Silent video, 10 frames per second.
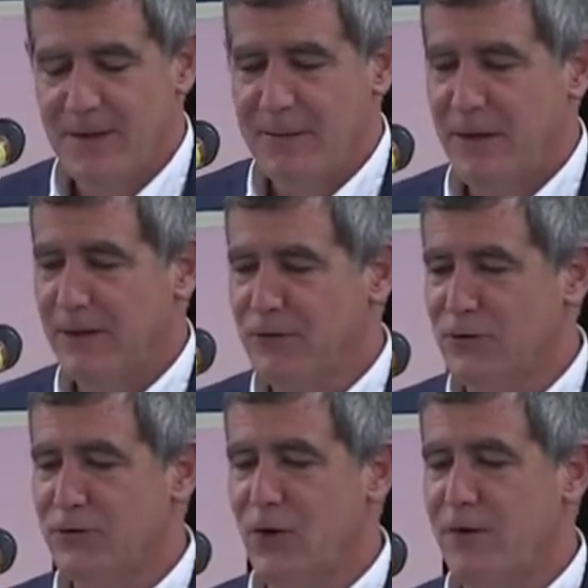But I guess I'll
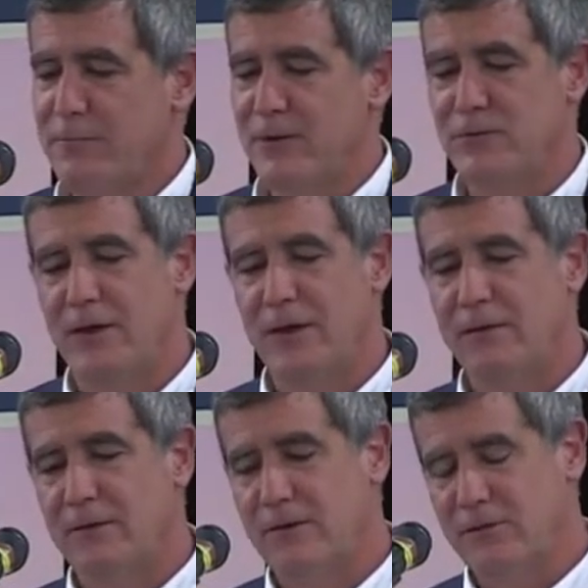start off by
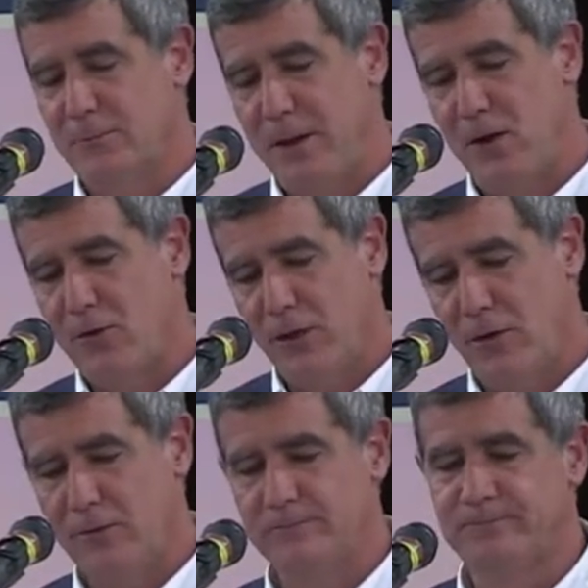saying as a
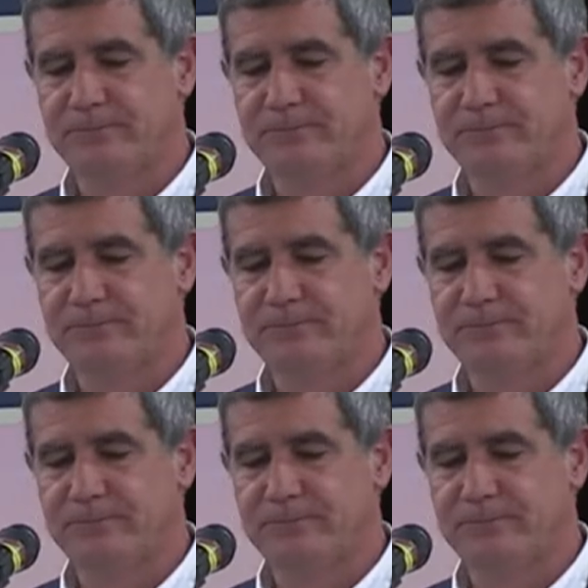parallel